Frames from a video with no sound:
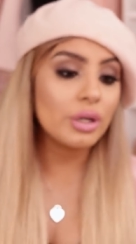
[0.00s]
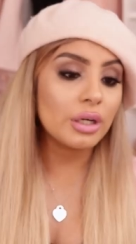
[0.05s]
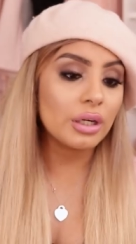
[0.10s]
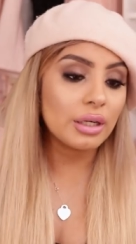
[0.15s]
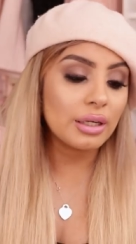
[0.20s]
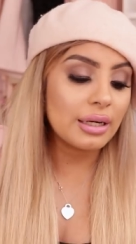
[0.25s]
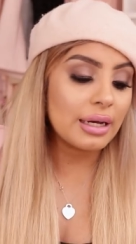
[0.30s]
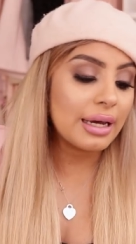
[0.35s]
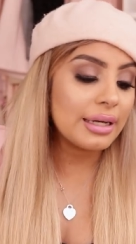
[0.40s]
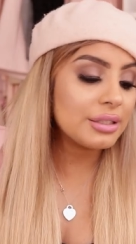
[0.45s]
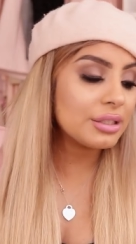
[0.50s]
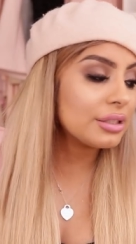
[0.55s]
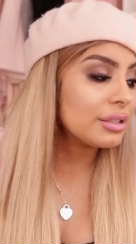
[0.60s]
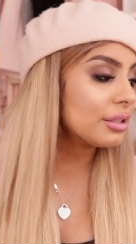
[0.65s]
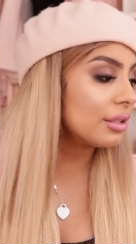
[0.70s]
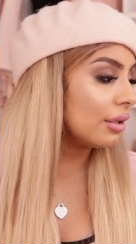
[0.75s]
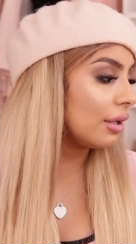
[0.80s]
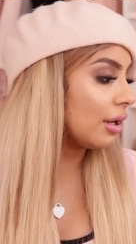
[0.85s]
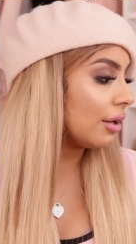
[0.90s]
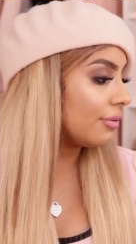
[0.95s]
good. I
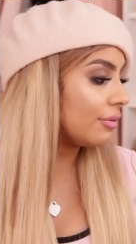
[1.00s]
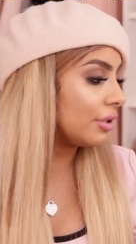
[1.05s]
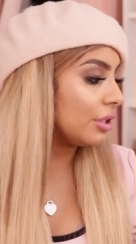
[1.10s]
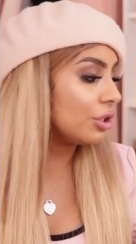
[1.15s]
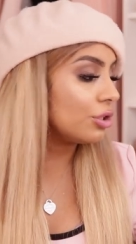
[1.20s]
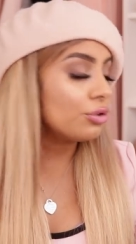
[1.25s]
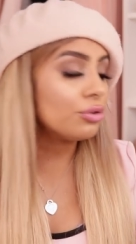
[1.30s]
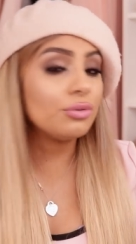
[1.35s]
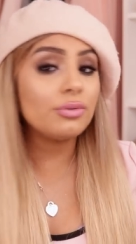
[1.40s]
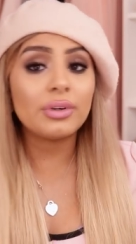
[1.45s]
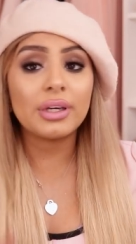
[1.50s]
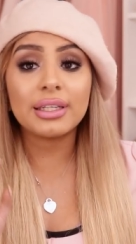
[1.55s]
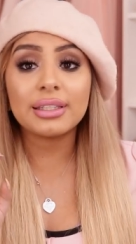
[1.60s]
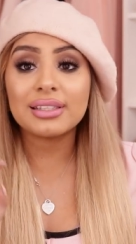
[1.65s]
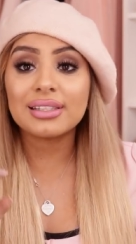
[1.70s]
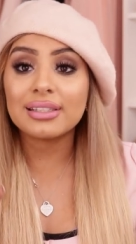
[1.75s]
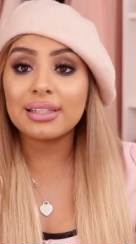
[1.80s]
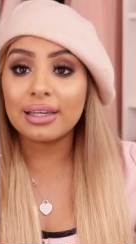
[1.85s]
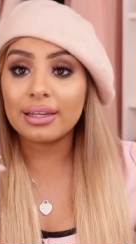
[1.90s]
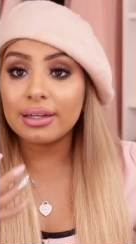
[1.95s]
just love the Too
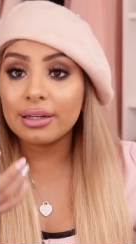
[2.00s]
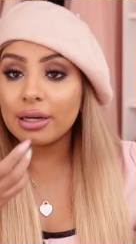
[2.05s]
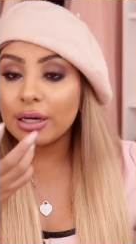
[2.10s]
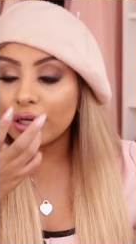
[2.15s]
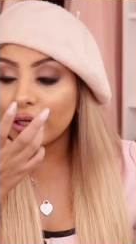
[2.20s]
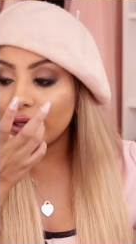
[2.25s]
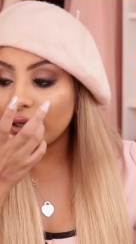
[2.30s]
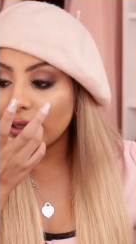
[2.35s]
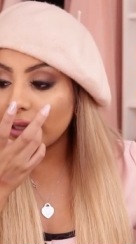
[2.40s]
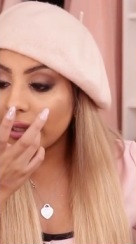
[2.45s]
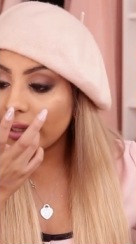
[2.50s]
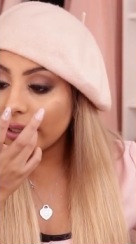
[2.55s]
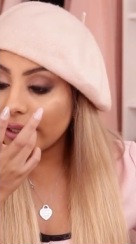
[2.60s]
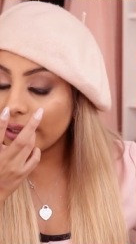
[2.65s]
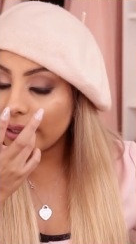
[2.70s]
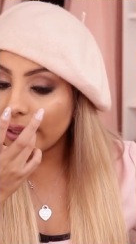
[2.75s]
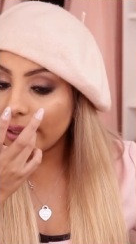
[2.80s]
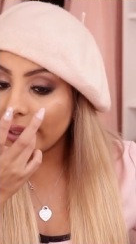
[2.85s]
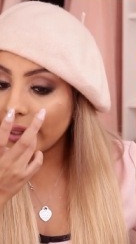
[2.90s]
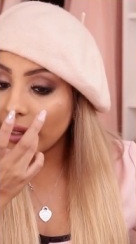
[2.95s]
Faced skincare
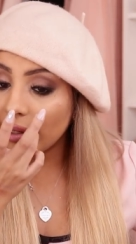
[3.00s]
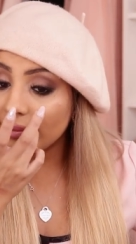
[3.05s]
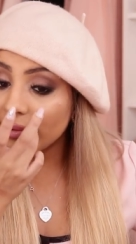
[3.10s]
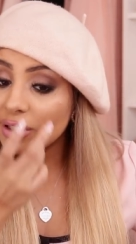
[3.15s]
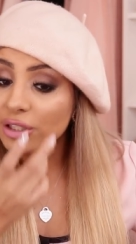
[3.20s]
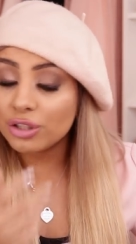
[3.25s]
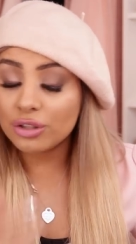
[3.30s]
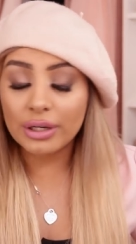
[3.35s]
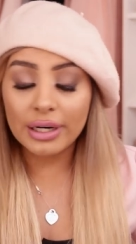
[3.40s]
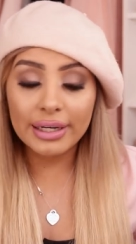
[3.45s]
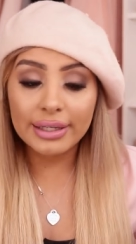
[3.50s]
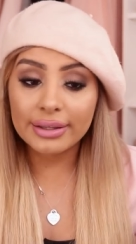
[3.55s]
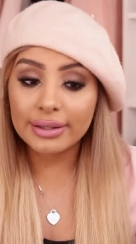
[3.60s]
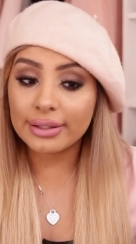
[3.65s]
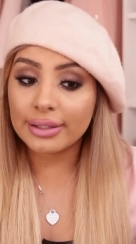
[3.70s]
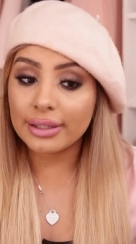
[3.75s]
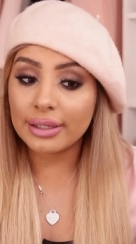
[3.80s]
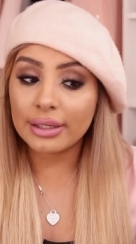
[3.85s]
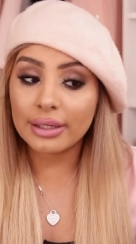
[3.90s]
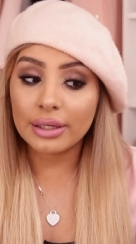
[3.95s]
line. I haven't tried
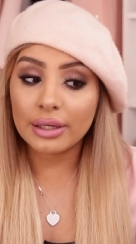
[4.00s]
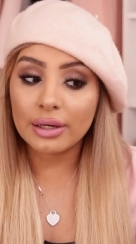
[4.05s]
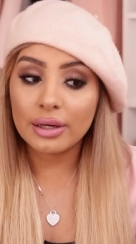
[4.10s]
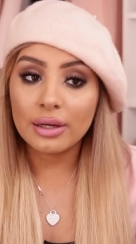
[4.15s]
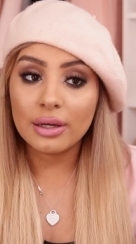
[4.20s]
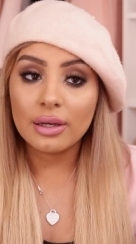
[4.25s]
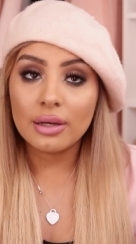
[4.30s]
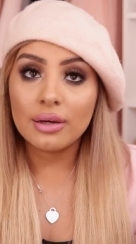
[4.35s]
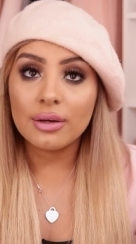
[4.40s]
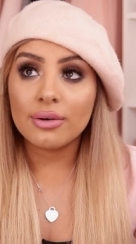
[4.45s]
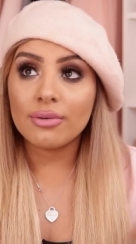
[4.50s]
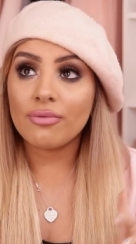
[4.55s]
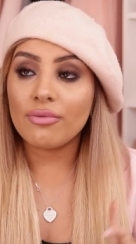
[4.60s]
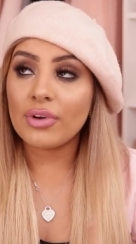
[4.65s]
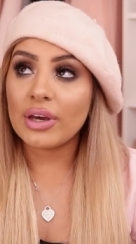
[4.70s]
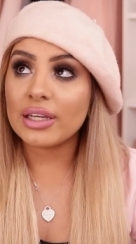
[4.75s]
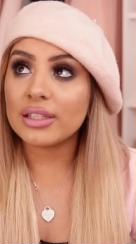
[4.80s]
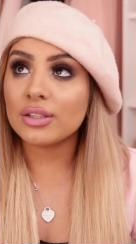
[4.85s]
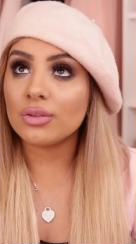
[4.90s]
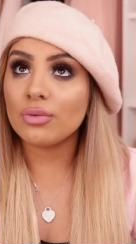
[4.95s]
the
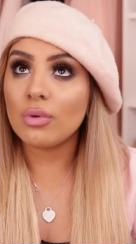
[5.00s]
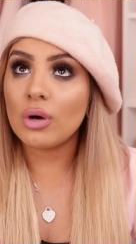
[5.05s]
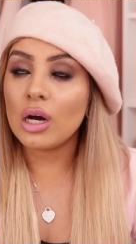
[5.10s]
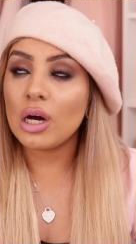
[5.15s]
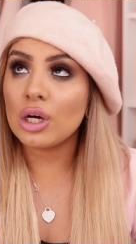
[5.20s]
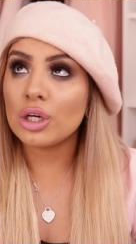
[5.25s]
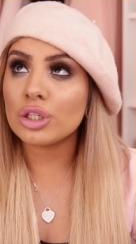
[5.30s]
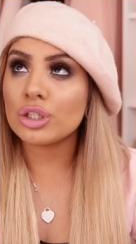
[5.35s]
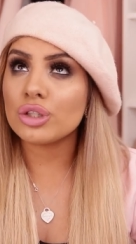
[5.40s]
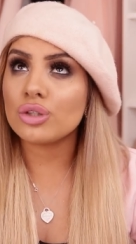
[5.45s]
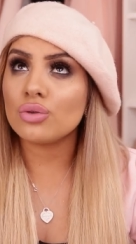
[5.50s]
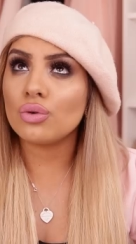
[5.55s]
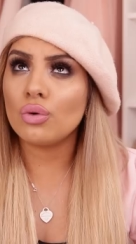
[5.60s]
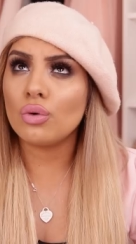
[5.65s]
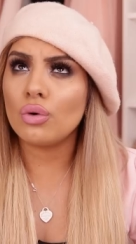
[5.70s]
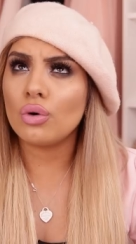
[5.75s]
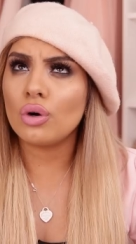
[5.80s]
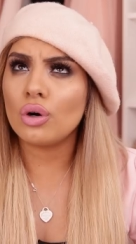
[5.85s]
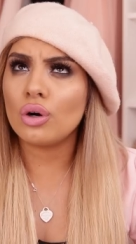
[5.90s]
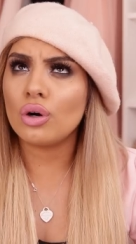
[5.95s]
face wash
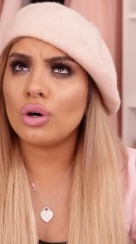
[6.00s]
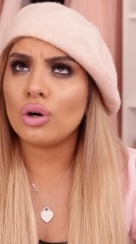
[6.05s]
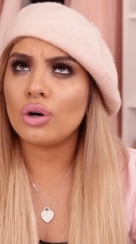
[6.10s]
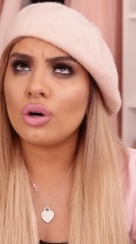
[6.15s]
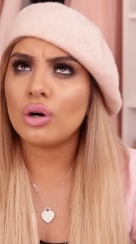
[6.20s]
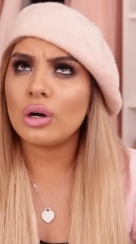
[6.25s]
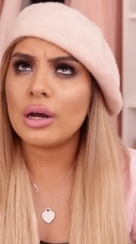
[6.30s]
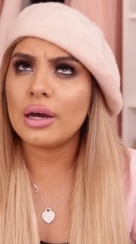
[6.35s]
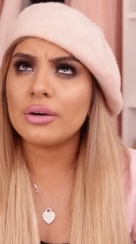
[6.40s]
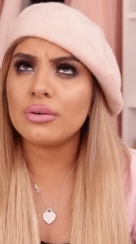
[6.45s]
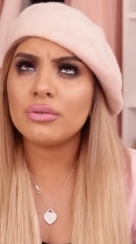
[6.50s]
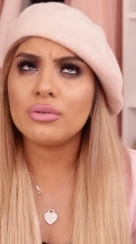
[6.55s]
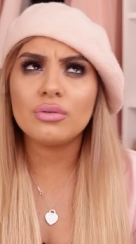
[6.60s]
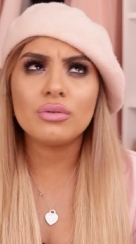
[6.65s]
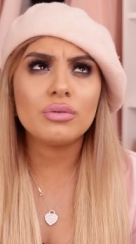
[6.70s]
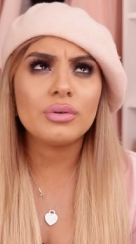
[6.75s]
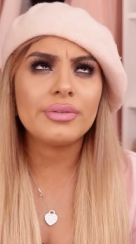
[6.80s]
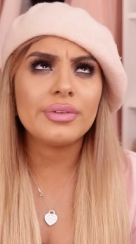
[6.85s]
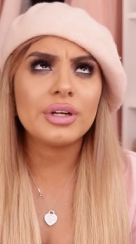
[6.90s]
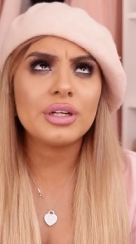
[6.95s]
or I don't
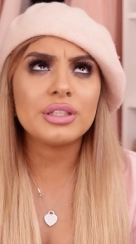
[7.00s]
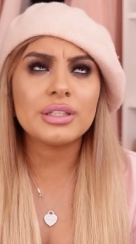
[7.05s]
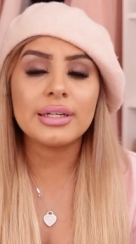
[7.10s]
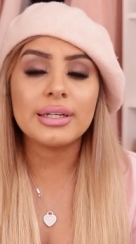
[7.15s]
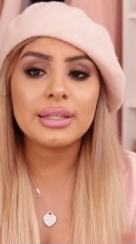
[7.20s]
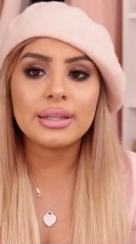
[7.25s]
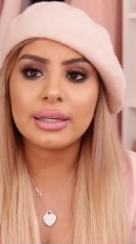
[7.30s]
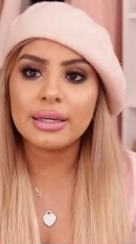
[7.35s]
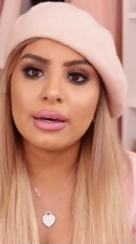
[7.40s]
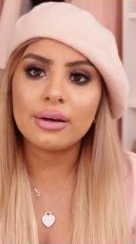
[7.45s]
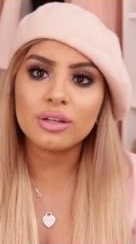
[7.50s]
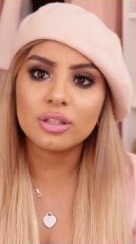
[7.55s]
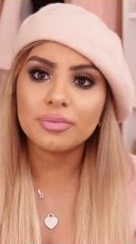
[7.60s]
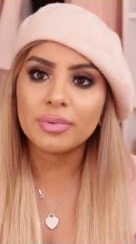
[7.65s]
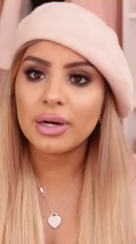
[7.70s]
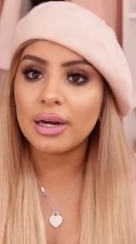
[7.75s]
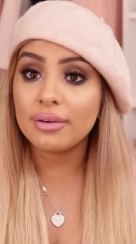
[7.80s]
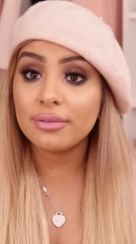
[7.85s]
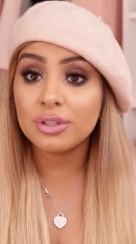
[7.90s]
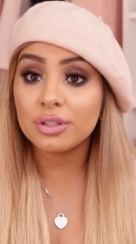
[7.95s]
know if there's anything else
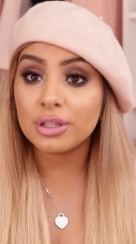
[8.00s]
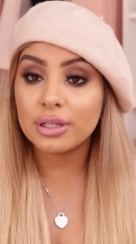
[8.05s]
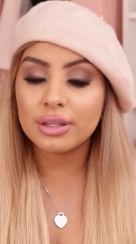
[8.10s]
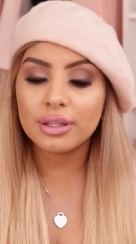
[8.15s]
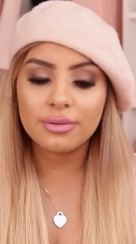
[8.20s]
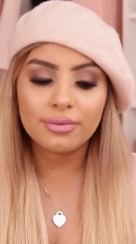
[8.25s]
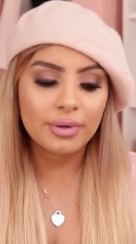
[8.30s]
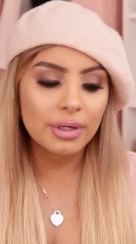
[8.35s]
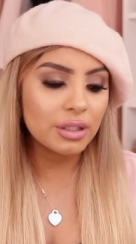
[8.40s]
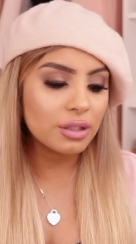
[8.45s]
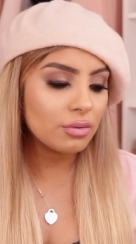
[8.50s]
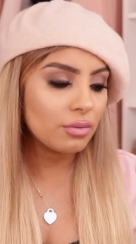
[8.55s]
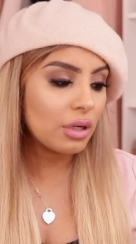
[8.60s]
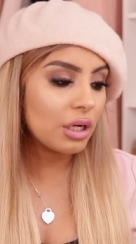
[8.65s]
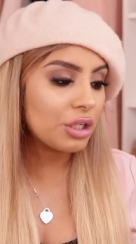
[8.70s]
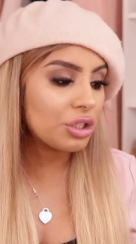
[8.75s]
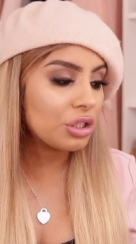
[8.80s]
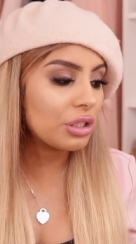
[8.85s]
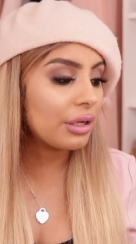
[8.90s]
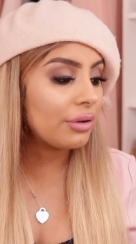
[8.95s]
but I haven't tried the face
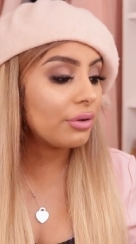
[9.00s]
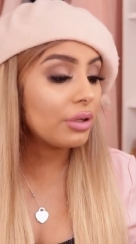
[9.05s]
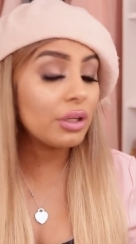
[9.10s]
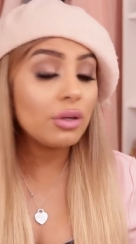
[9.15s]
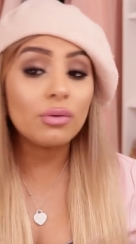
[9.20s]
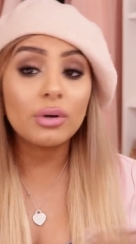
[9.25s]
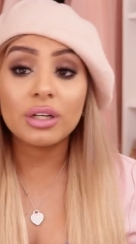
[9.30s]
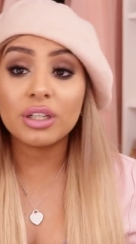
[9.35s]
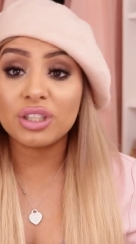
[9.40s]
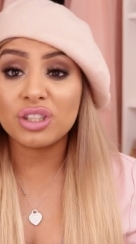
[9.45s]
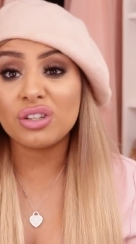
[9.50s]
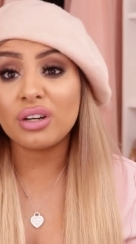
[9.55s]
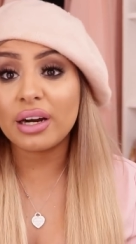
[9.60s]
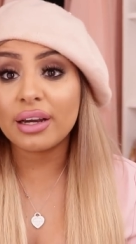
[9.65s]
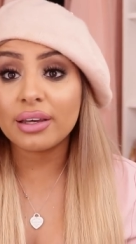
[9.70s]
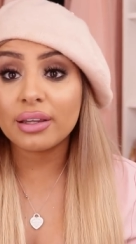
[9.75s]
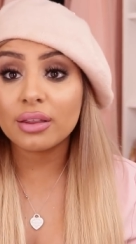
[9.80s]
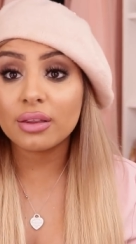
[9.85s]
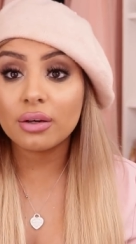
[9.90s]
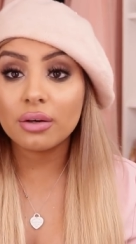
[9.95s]
wash I really want to try
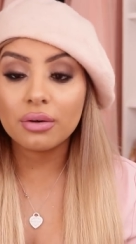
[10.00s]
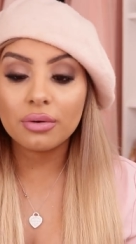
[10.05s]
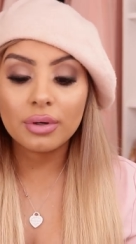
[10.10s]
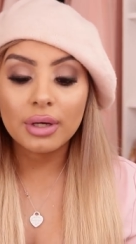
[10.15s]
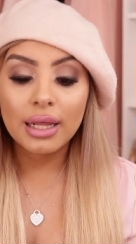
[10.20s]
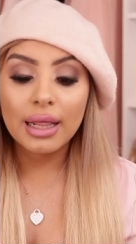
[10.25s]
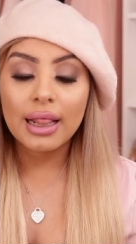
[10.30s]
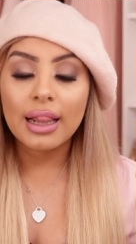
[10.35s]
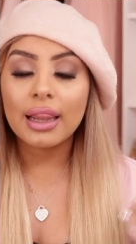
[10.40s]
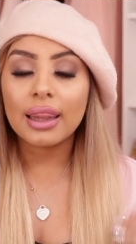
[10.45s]
it though